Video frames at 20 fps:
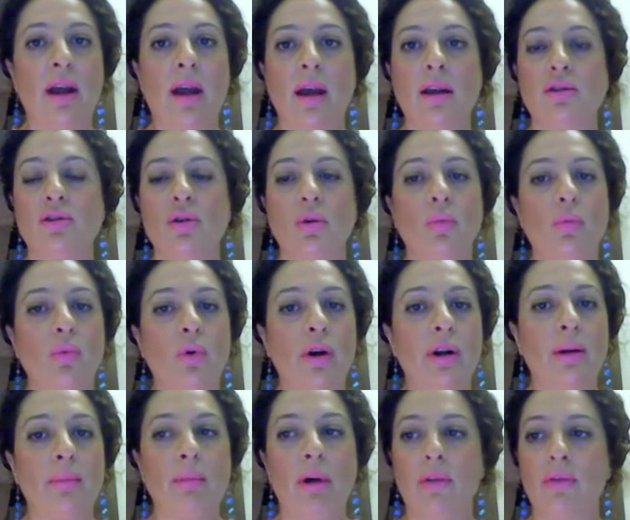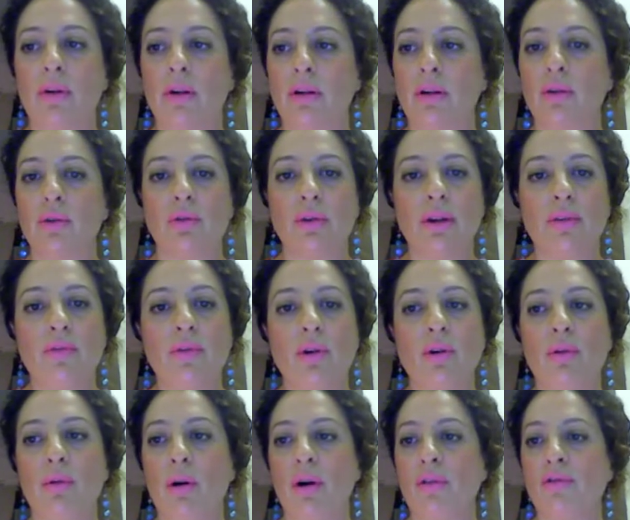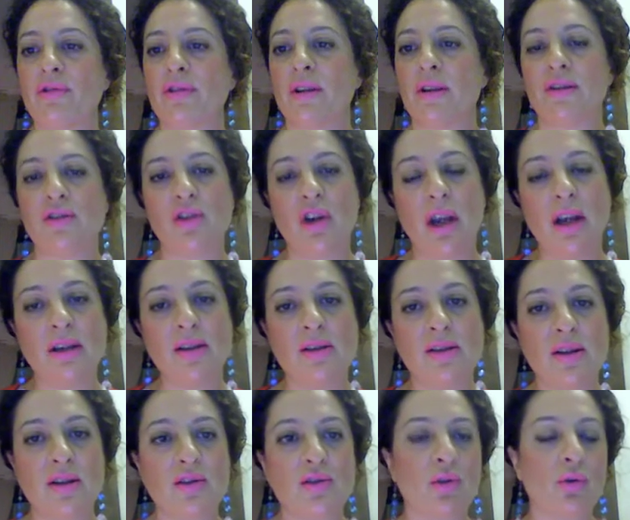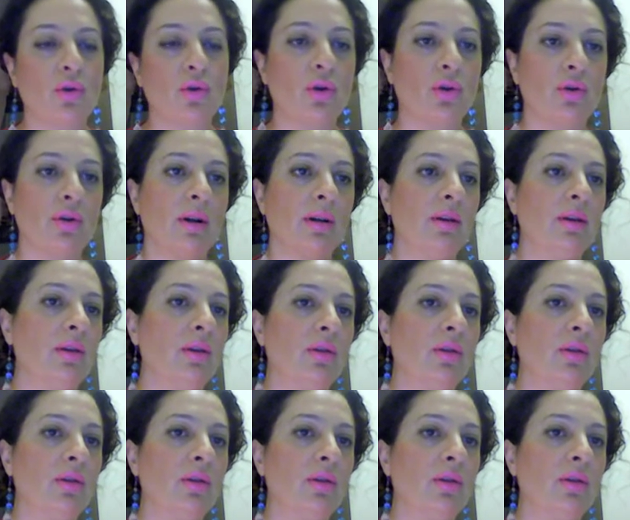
and don't worry about the algorithm of the changes, or